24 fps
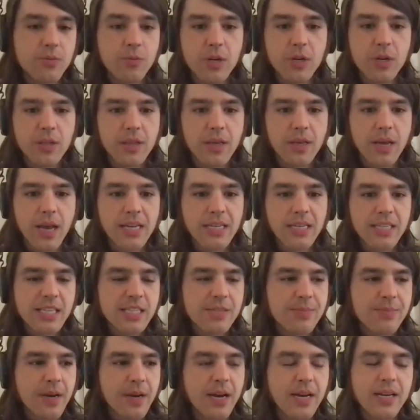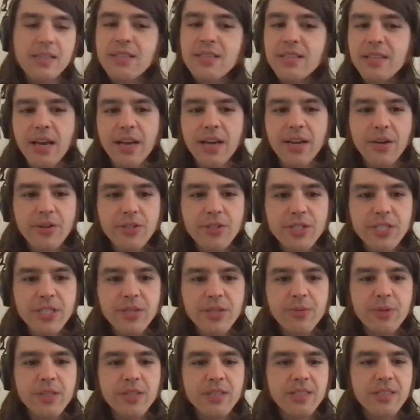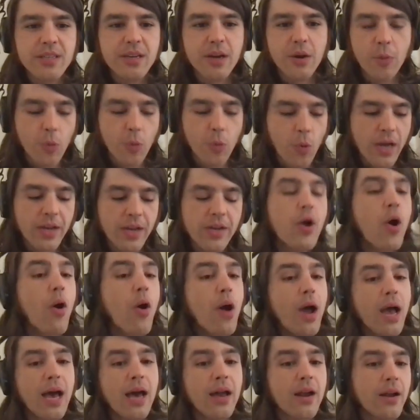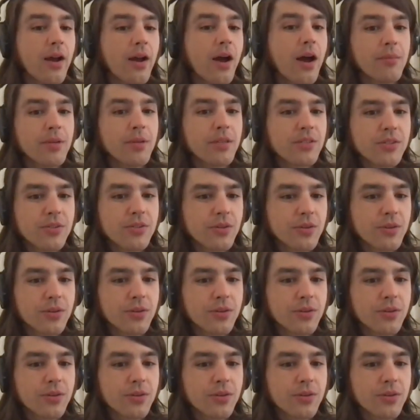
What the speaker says: one of the ideas behind Sky Hoshi was, well, I know I had a comic